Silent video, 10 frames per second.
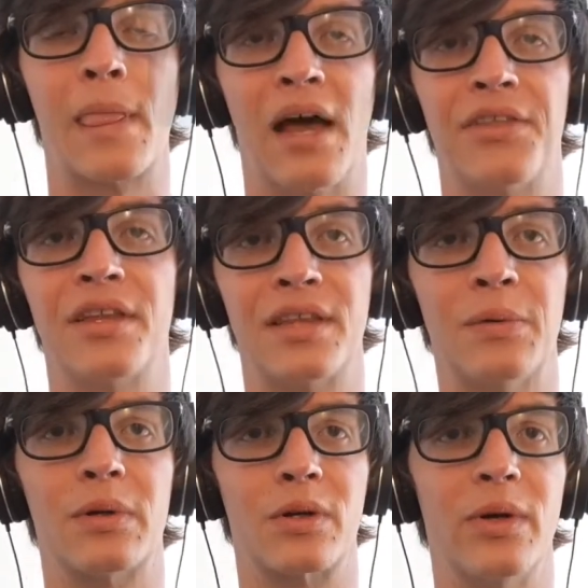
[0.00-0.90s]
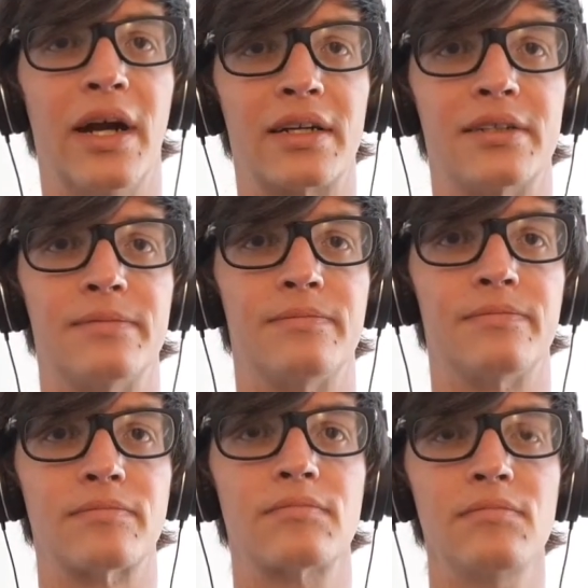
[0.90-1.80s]
I think they were correct.
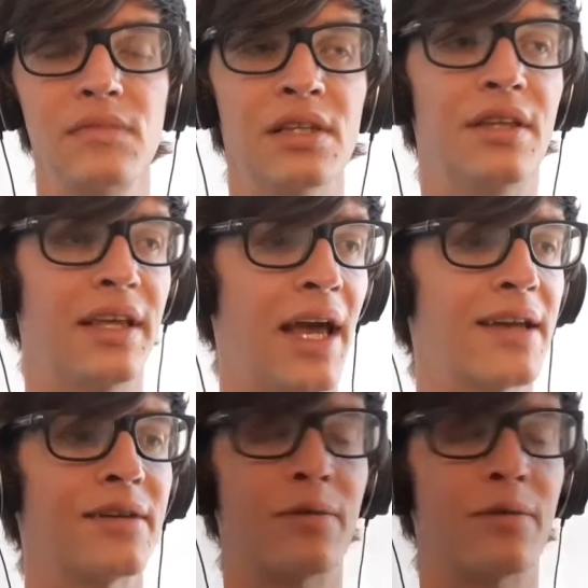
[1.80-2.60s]
And they had it